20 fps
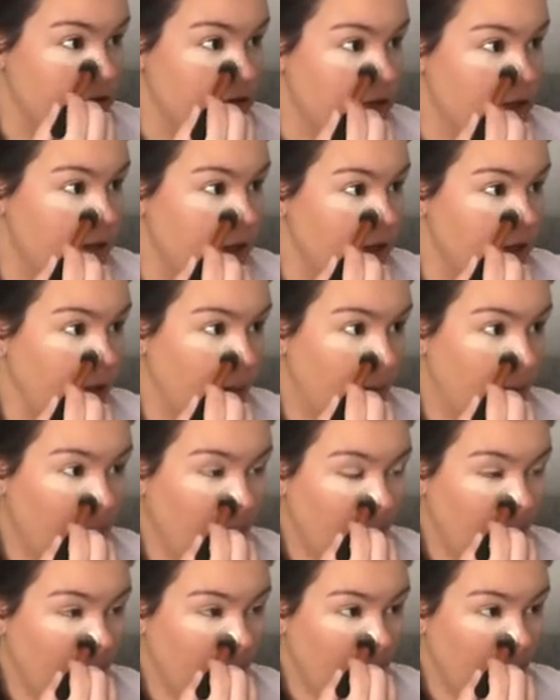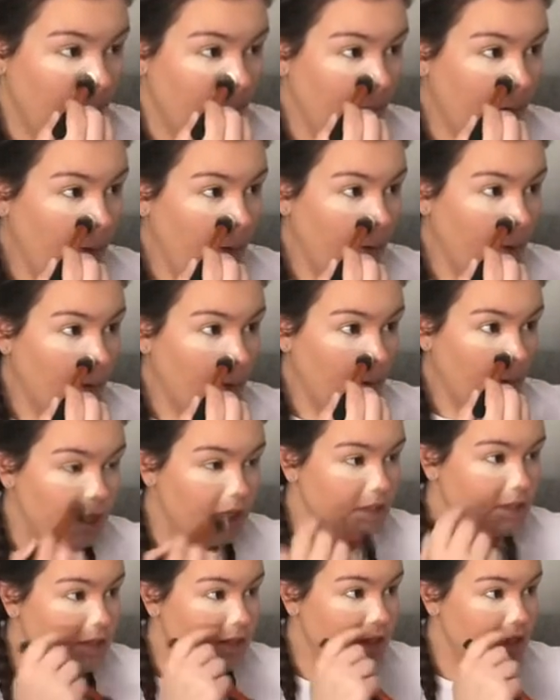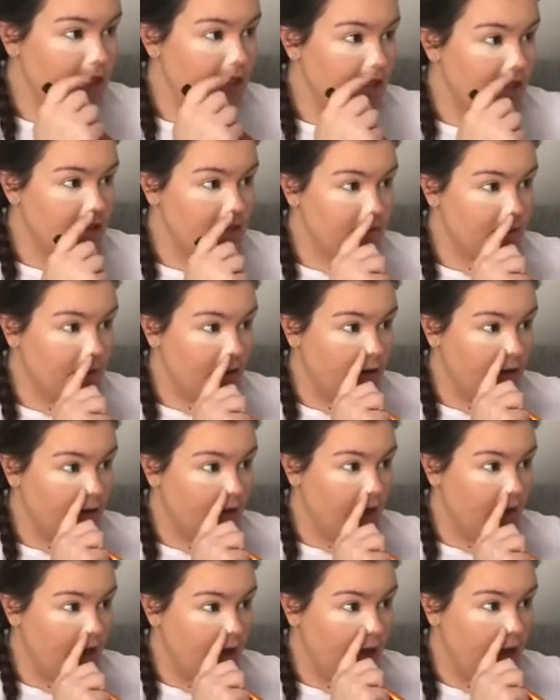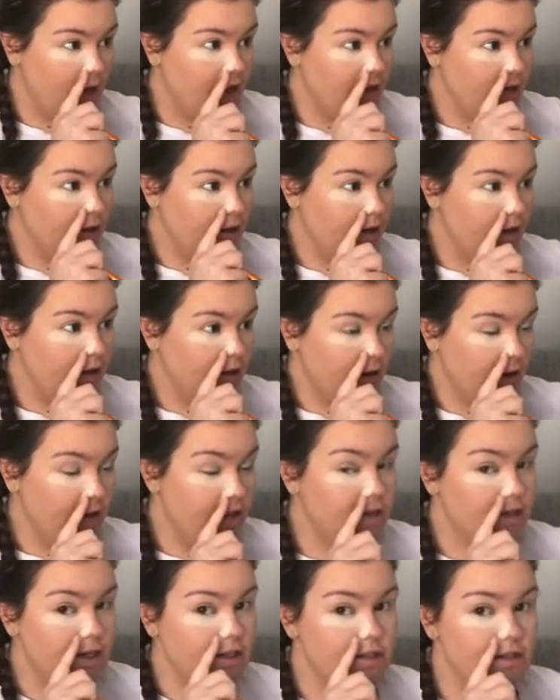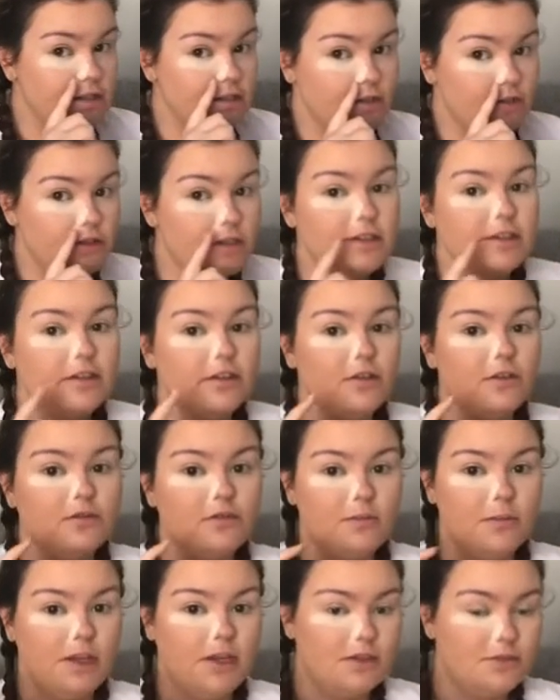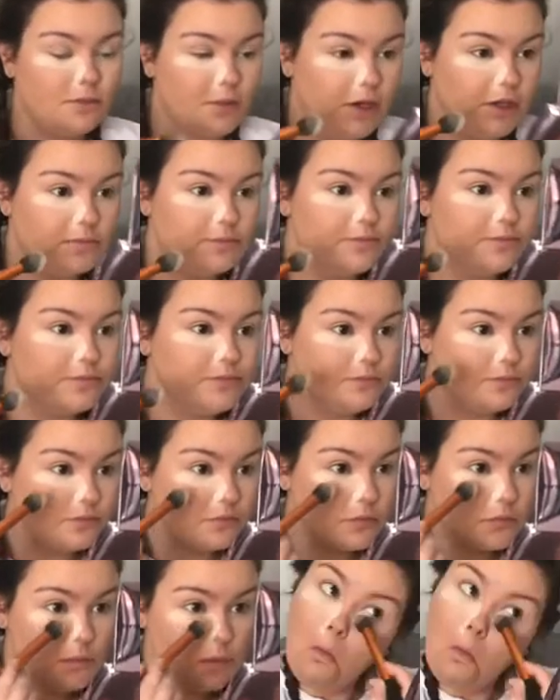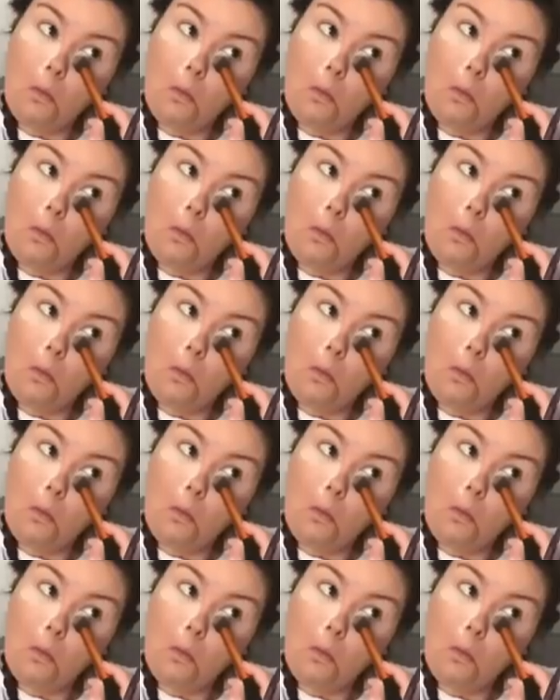here, as in this part here it tends to crease a lot for me as well. A